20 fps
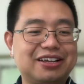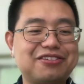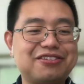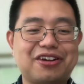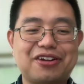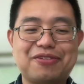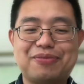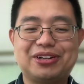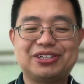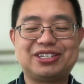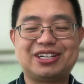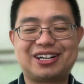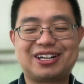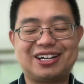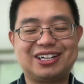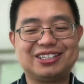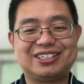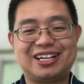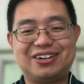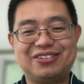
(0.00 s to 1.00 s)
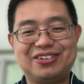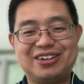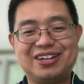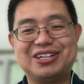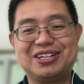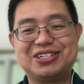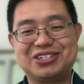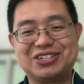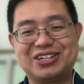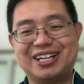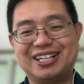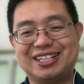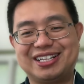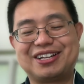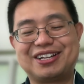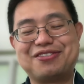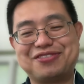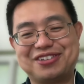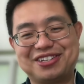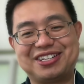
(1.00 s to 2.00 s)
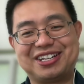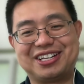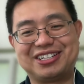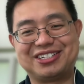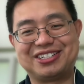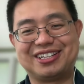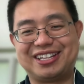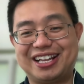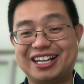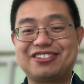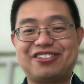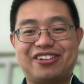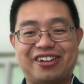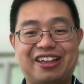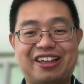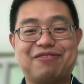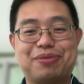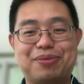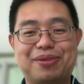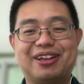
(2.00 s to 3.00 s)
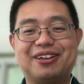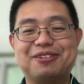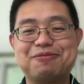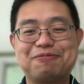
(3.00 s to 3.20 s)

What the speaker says: you very much, Akash. I really enjoyed the conversation. Thanks for having me.